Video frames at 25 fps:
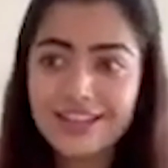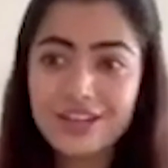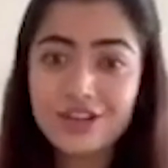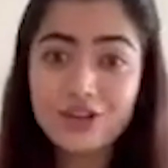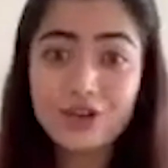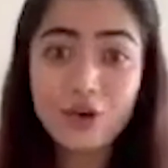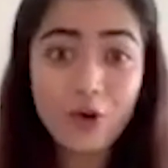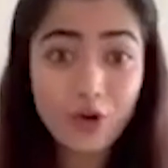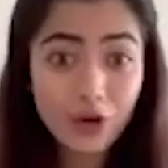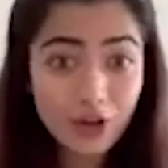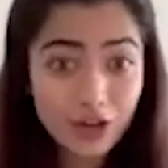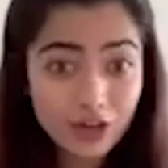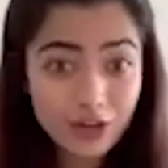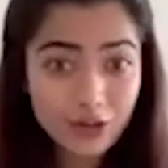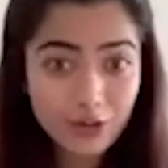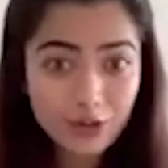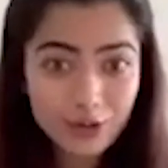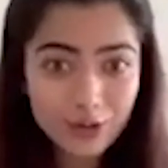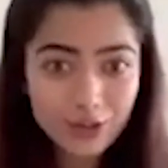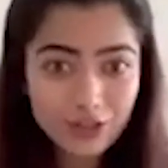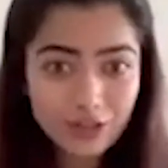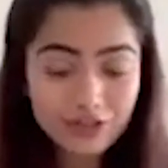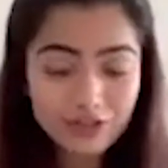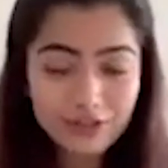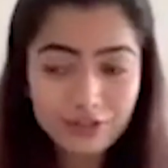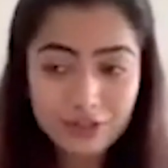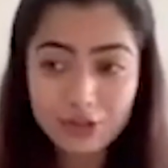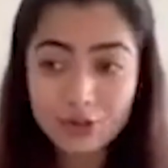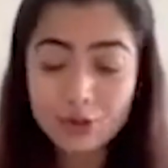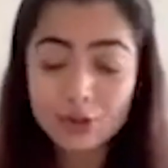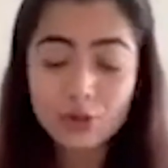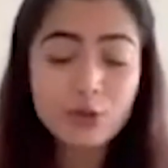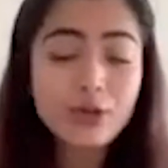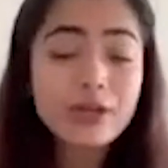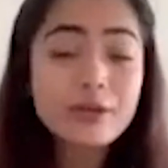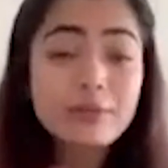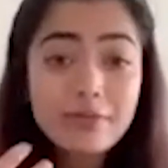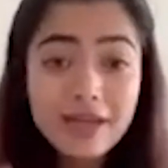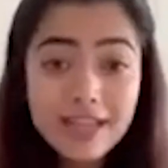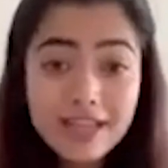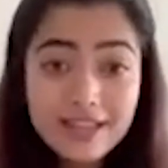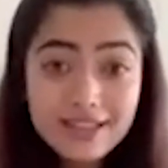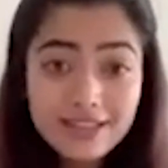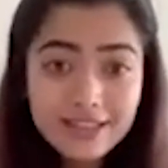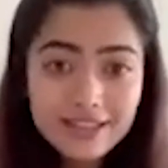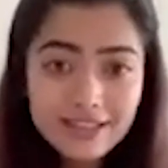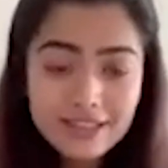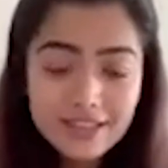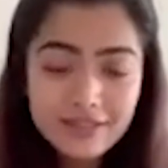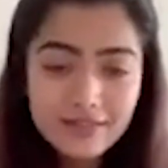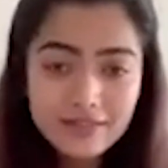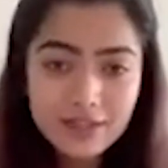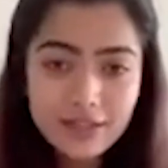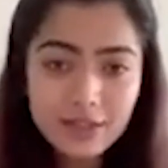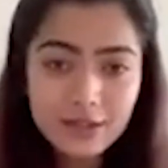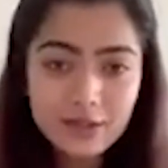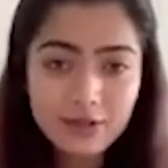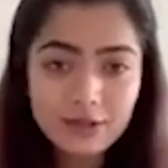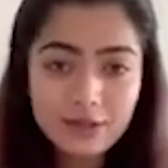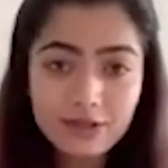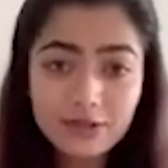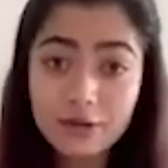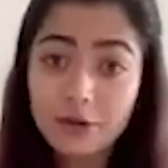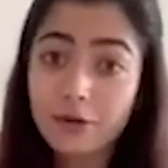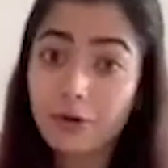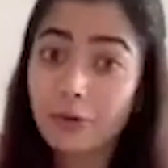talking to all of you, making this video.